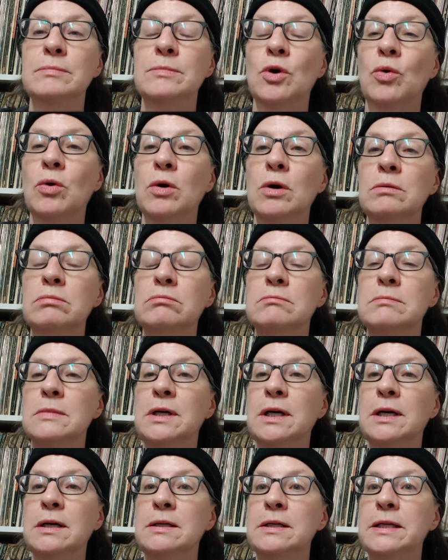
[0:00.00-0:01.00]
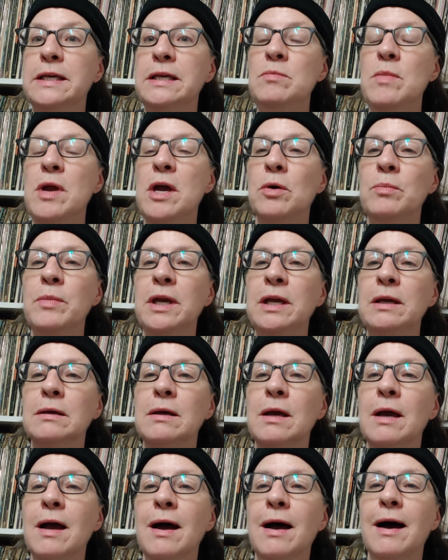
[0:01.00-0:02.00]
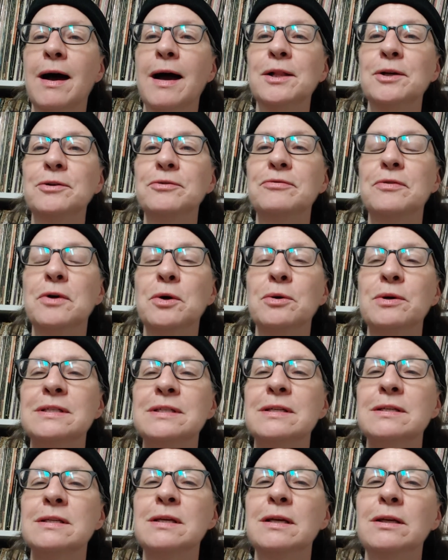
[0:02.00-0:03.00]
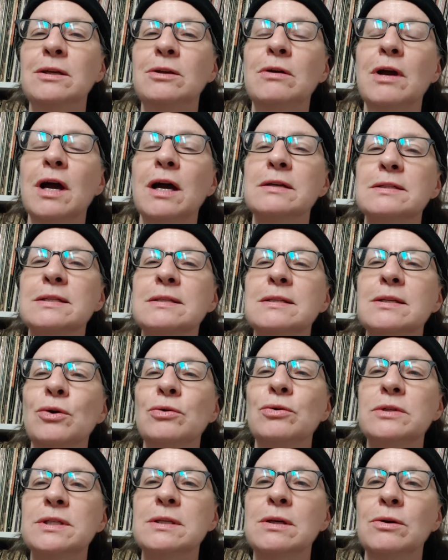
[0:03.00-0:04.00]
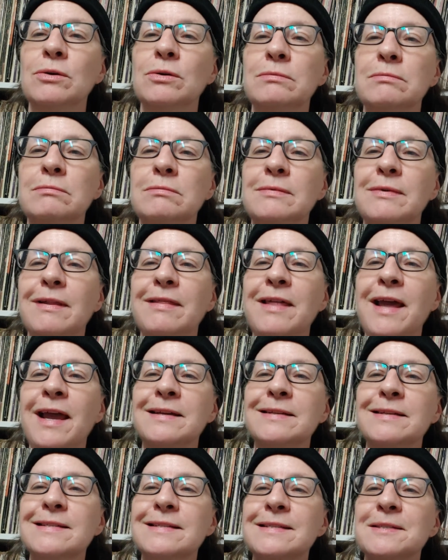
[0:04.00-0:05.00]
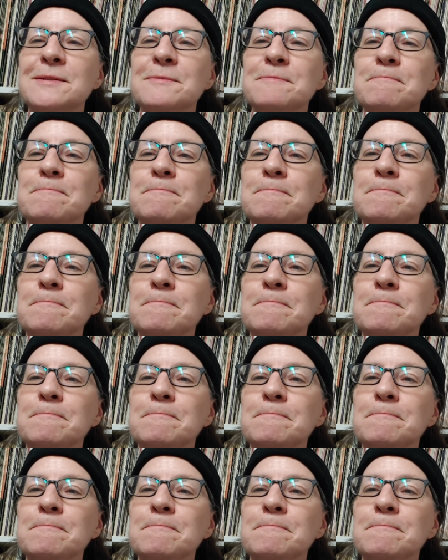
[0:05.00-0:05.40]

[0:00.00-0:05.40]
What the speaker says: or email me. I look forward to seeing you guys so soon. Thanks.